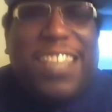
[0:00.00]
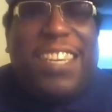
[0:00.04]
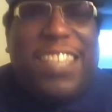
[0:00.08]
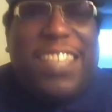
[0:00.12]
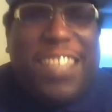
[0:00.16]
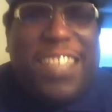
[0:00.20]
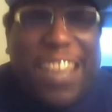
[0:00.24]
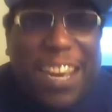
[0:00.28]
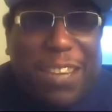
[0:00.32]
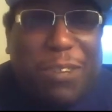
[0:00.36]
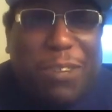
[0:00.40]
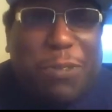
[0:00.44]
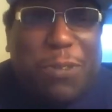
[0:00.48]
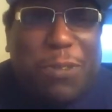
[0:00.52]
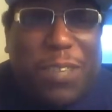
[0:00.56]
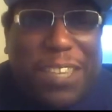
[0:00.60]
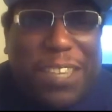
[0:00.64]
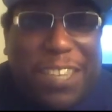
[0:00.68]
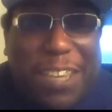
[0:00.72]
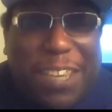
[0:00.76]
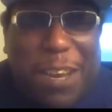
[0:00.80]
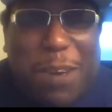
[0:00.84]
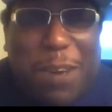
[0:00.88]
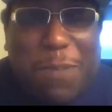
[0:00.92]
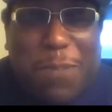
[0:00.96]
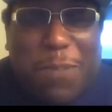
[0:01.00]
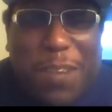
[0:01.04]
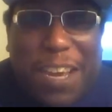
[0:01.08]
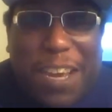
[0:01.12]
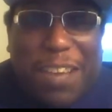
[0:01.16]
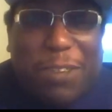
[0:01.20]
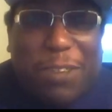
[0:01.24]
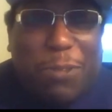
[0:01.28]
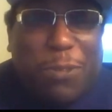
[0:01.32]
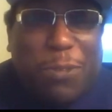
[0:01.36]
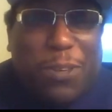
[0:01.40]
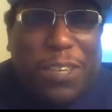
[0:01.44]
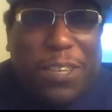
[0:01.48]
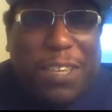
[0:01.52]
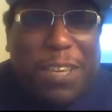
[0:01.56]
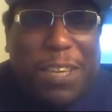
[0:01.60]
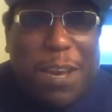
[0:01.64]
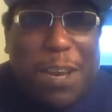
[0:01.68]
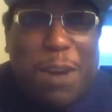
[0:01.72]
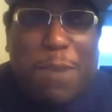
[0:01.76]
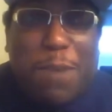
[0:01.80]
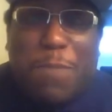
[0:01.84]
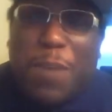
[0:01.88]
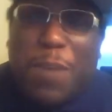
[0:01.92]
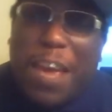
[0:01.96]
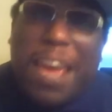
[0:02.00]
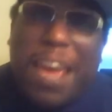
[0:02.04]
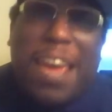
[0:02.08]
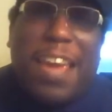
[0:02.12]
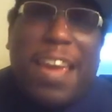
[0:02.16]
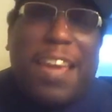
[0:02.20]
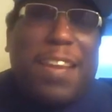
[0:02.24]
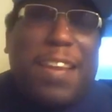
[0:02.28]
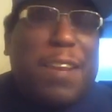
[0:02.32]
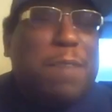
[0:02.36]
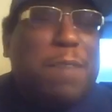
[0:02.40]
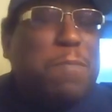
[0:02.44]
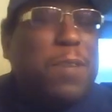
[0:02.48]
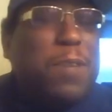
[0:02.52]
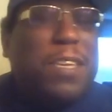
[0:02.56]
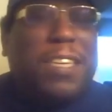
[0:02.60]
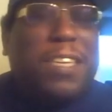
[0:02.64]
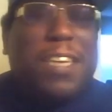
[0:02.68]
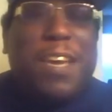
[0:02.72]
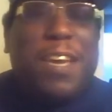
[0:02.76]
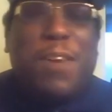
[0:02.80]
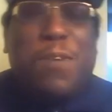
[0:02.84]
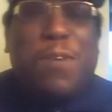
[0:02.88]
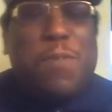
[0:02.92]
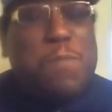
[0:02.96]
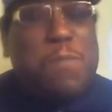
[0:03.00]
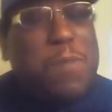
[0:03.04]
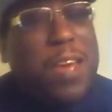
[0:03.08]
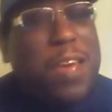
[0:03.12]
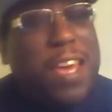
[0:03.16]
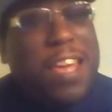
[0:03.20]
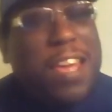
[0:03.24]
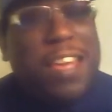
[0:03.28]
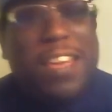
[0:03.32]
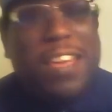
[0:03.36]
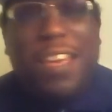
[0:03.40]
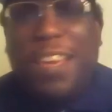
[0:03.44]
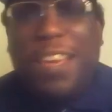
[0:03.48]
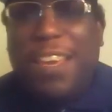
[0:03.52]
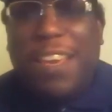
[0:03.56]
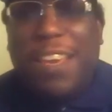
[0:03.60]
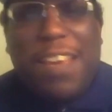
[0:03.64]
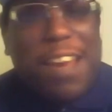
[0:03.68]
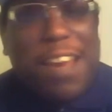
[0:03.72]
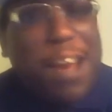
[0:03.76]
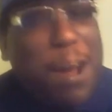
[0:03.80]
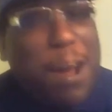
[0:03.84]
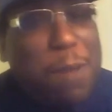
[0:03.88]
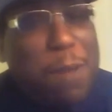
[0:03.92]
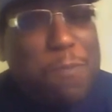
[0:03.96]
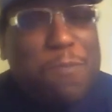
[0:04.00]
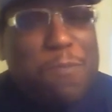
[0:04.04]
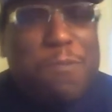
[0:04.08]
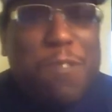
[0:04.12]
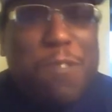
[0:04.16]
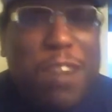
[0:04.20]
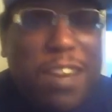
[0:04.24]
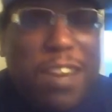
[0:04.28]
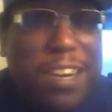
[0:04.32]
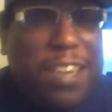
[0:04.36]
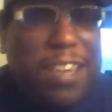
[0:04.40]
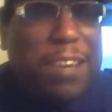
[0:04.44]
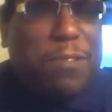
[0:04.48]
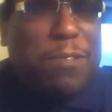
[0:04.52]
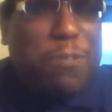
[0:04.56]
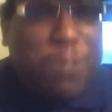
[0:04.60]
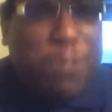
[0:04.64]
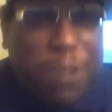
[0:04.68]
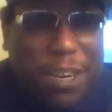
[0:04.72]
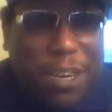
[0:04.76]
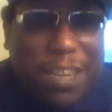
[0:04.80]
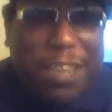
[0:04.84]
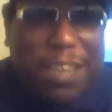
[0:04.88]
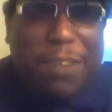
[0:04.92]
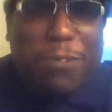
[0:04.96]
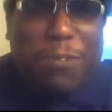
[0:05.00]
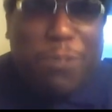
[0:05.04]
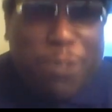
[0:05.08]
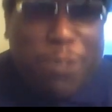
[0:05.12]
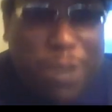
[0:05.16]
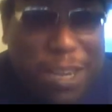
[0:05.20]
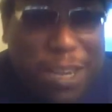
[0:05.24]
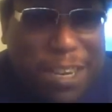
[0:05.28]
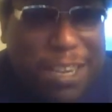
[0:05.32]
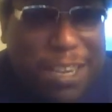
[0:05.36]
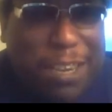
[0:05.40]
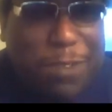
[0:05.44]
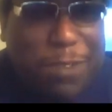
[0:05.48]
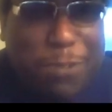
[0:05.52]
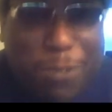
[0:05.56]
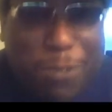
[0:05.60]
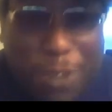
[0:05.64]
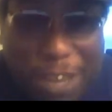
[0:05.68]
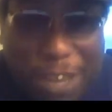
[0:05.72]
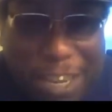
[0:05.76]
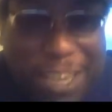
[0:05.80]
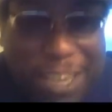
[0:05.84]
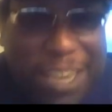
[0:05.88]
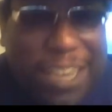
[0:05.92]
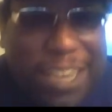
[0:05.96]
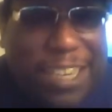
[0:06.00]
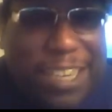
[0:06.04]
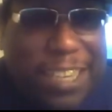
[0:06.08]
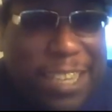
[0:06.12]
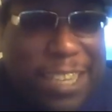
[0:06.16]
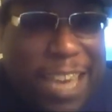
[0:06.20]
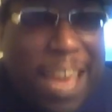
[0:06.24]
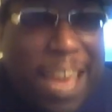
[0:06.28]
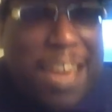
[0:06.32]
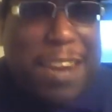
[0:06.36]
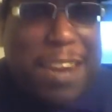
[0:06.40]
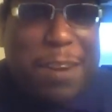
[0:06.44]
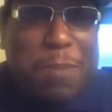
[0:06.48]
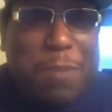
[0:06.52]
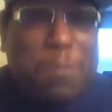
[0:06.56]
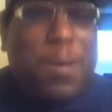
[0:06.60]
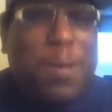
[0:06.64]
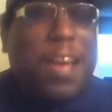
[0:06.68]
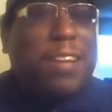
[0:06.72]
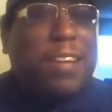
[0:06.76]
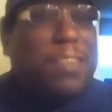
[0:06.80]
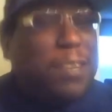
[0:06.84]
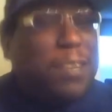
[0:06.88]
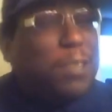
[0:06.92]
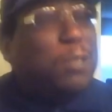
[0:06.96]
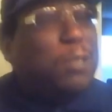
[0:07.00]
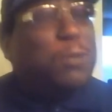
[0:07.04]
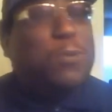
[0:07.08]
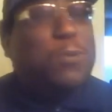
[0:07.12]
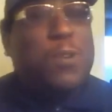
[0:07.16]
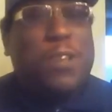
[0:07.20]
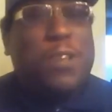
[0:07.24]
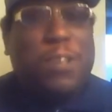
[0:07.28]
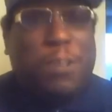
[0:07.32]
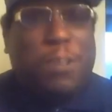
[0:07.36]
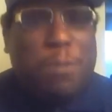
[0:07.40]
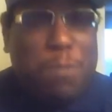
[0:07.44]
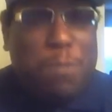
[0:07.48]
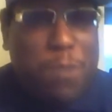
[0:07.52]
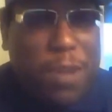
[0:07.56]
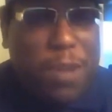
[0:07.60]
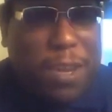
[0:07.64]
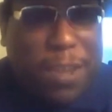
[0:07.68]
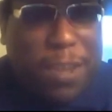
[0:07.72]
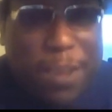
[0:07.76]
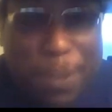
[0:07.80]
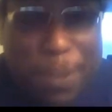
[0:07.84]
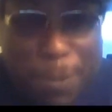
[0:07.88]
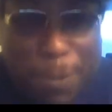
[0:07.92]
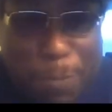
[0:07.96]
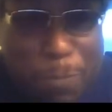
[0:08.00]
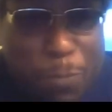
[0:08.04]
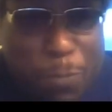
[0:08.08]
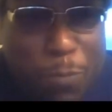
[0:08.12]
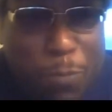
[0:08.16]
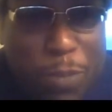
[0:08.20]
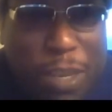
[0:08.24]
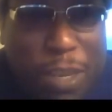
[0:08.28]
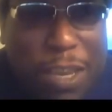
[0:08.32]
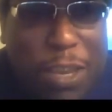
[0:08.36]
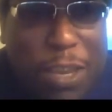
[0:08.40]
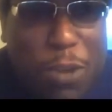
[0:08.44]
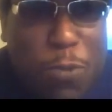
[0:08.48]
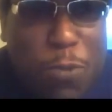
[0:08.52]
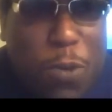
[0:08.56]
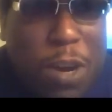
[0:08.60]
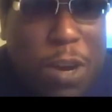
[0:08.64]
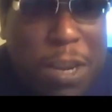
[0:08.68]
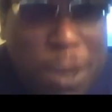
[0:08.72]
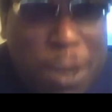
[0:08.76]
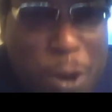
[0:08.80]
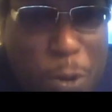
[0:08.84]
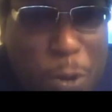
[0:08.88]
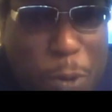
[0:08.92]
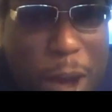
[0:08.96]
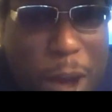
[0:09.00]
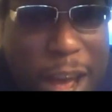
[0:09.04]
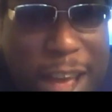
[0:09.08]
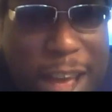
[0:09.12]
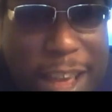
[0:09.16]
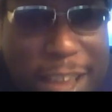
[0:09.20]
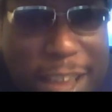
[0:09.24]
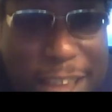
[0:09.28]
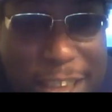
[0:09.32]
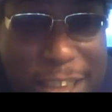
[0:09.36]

That's what's up. That's what's up. Hey, let me tell you, man. I'm really, really, really, really excited about this one, Tamika. You wanna know why?